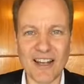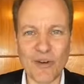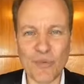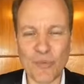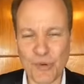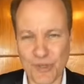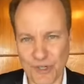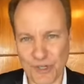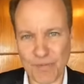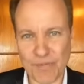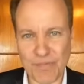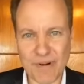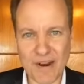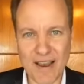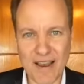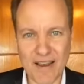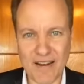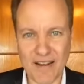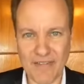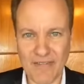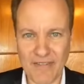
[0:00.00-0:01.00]
what you're
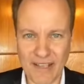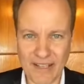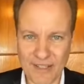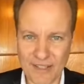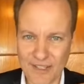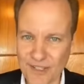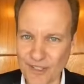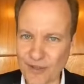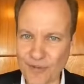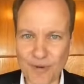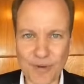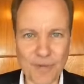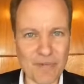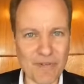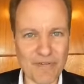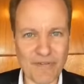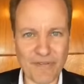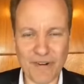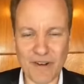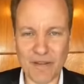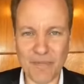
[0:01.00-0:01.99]
proud of and scream it
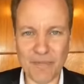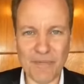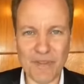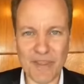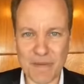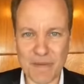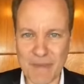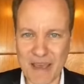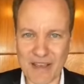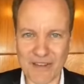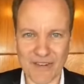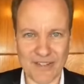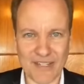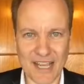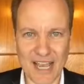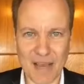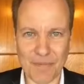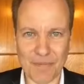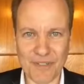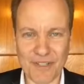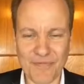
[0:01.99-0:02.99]
from the
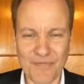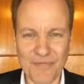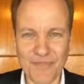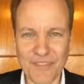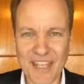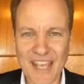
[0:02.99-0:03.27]
mountaintops.